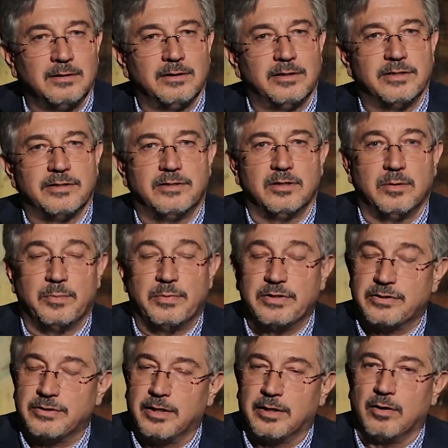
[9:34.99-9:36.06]
This need to be
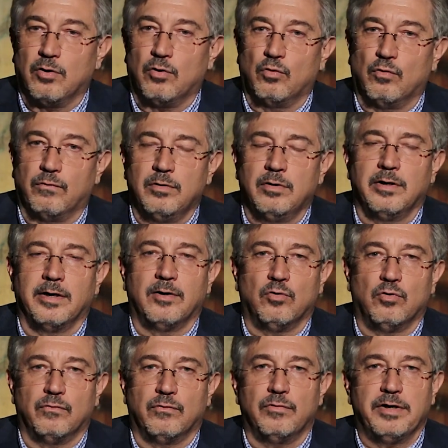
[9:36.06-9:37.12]
said over and
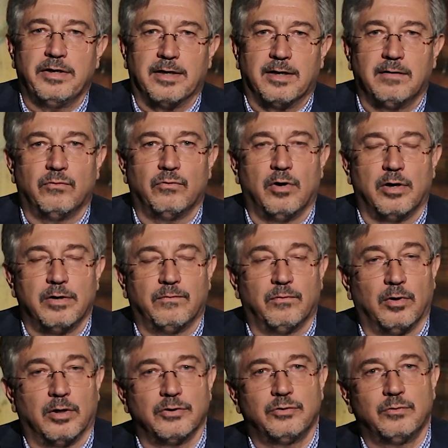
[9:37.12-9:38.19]
over again
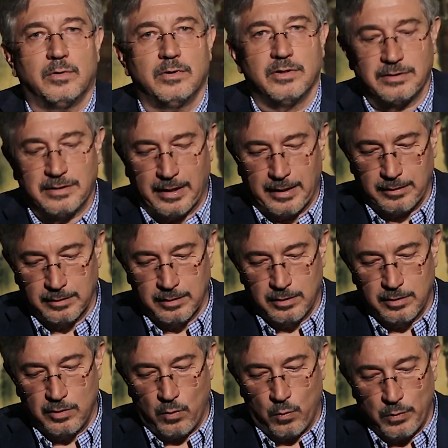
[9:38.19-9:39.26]
for us to understand
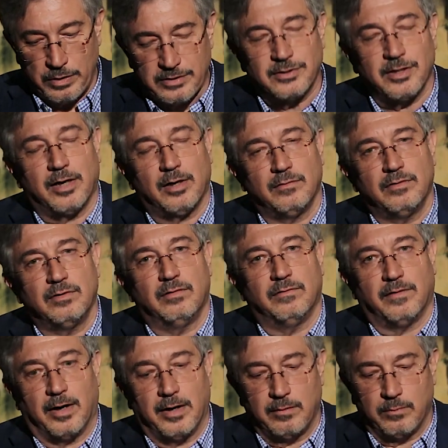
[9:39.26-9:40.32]
which side of the
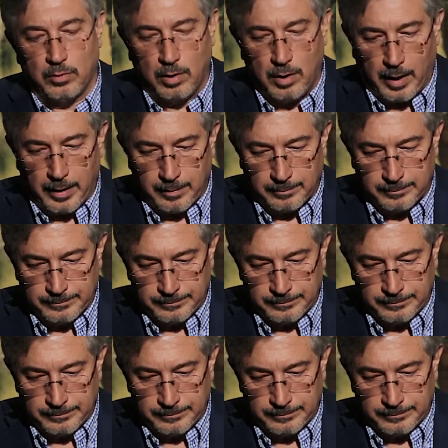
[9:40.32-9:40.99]
divide we're on.